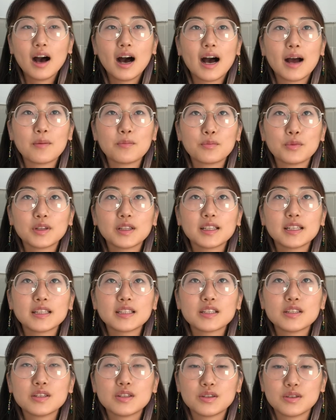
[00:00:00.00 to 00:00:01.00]
I'm willing
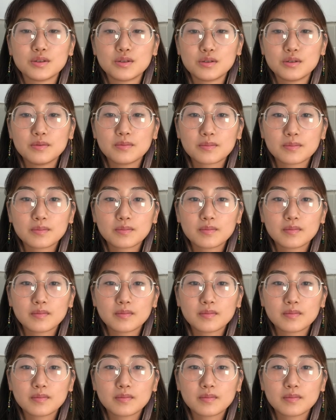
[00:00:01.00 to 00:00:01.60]
to do